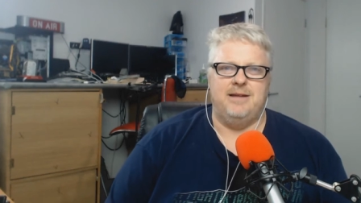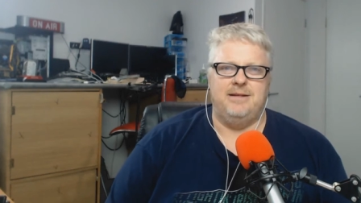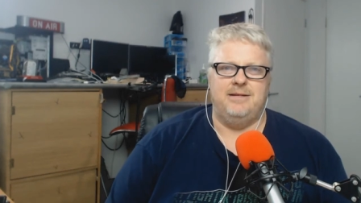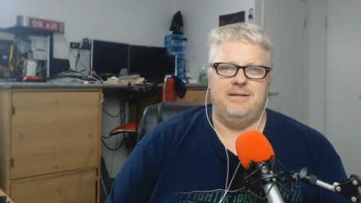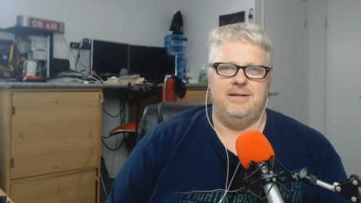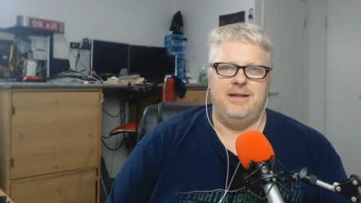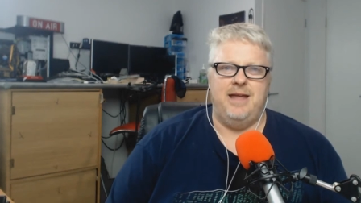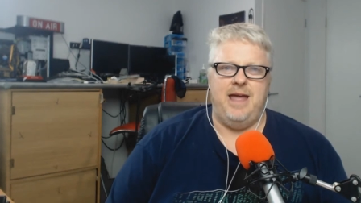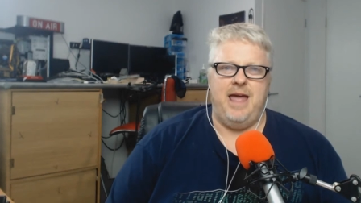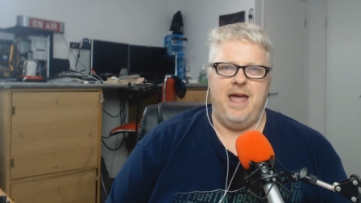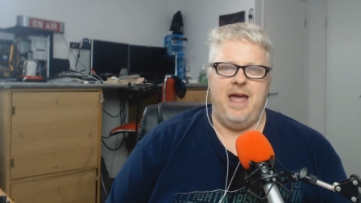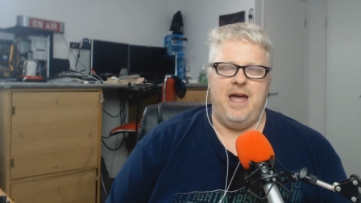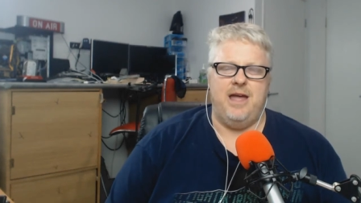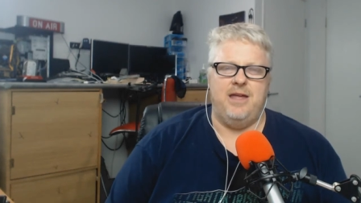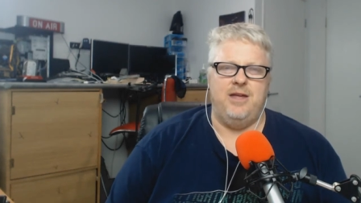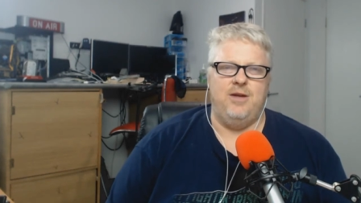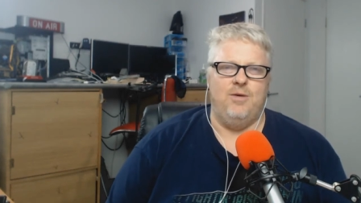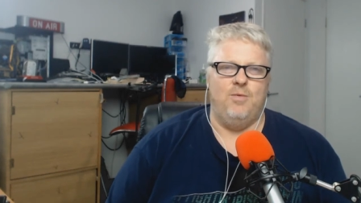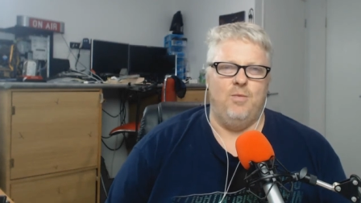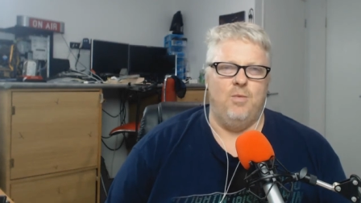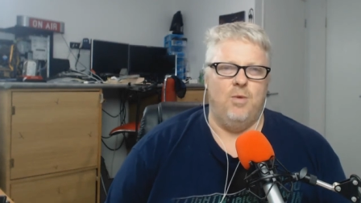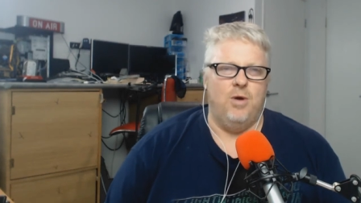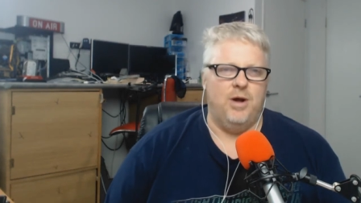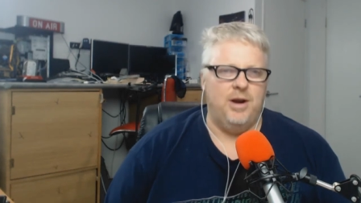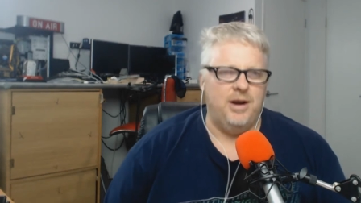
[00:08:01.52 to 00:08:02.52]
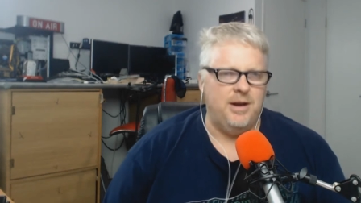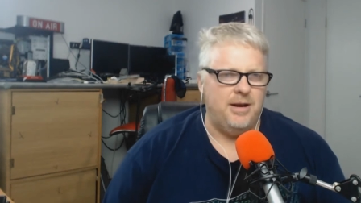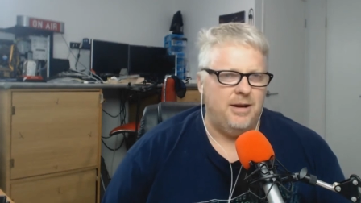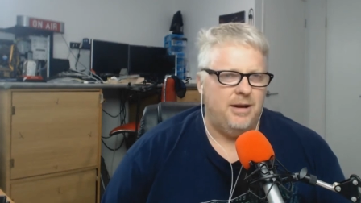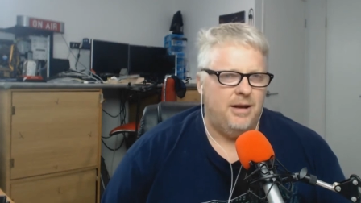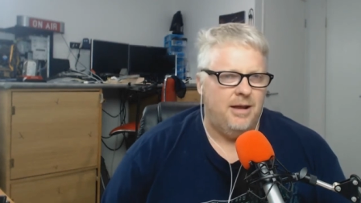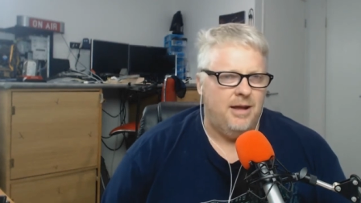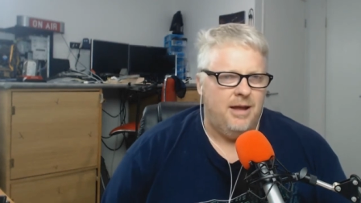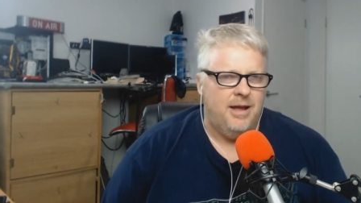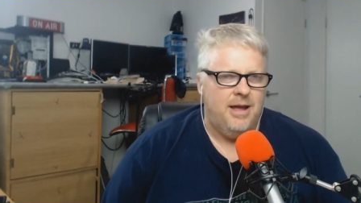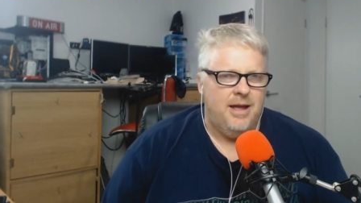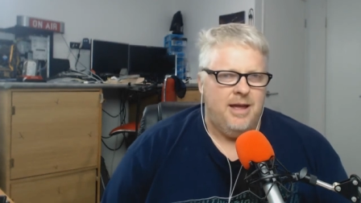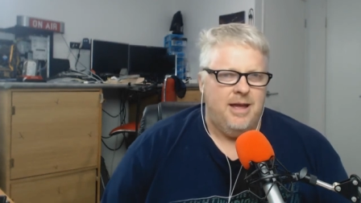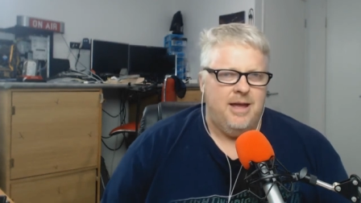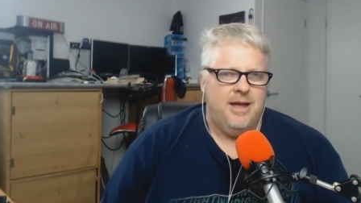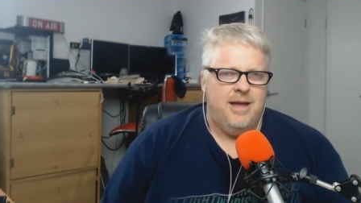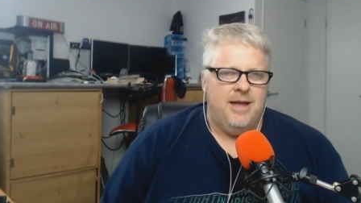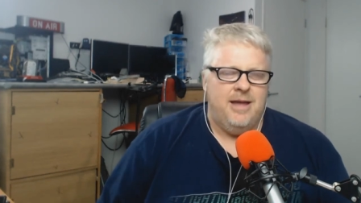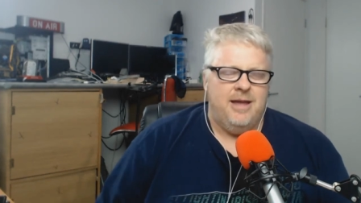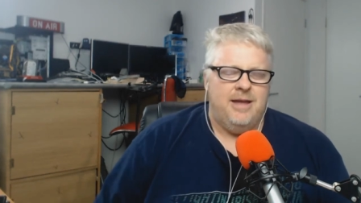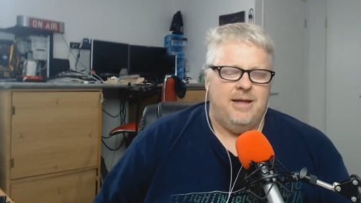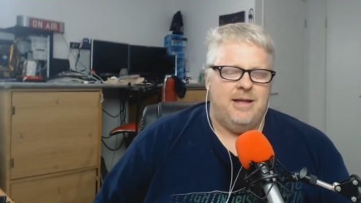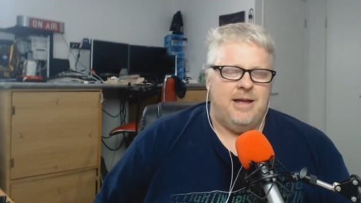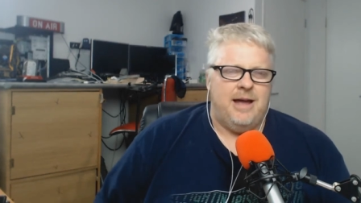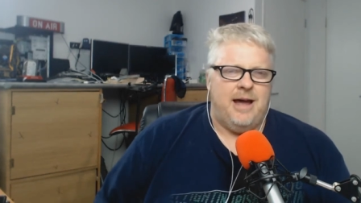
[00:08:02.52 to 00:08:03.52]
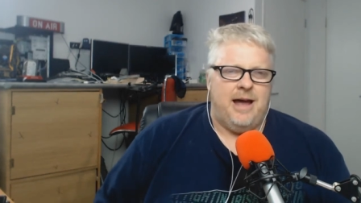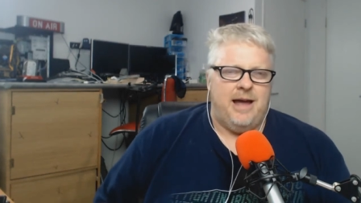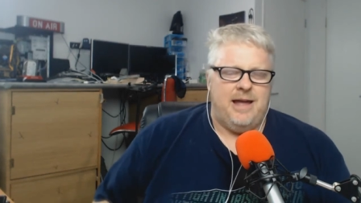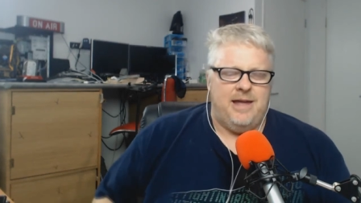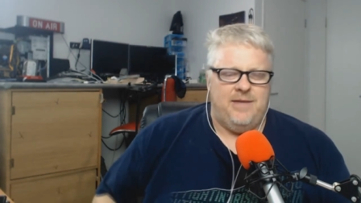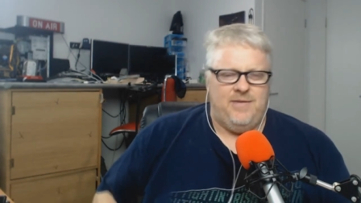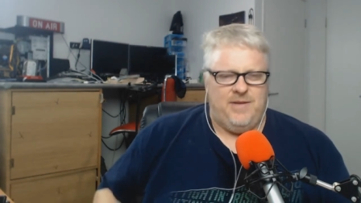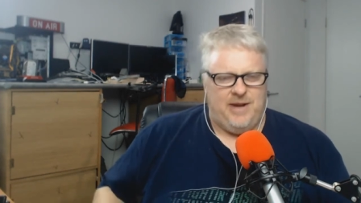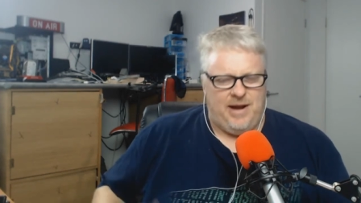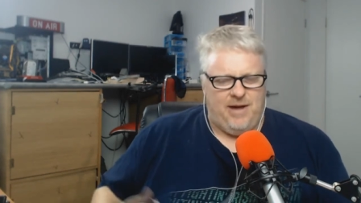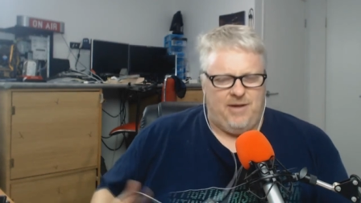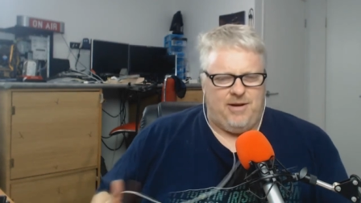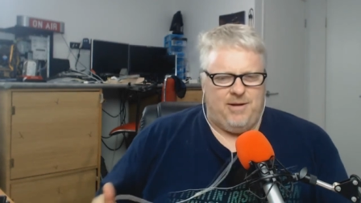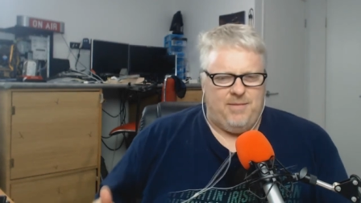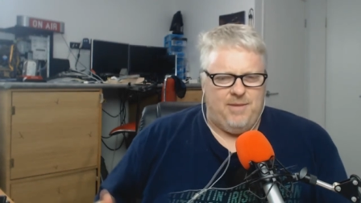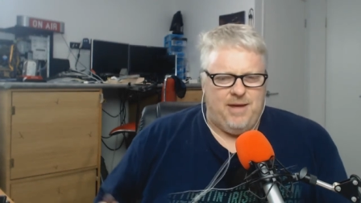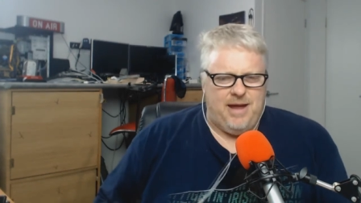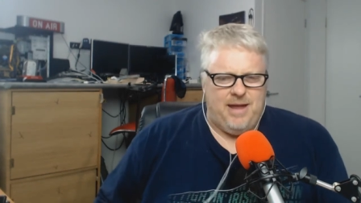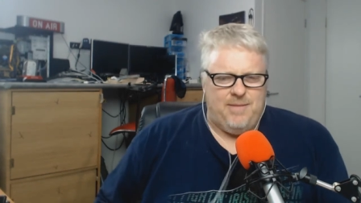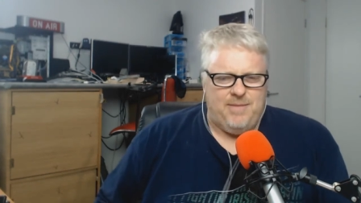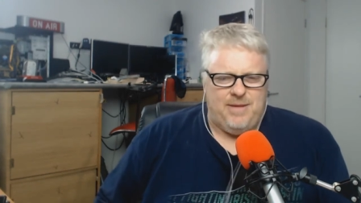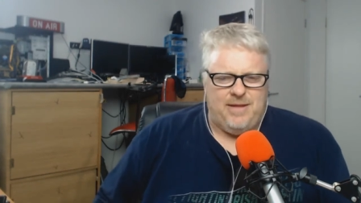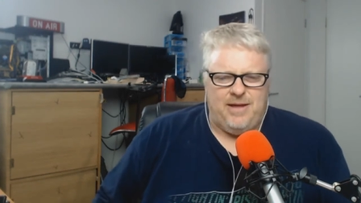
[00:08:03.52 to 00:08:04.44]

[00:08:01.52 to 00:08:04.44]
it how you want it, uh, if you know what I mean.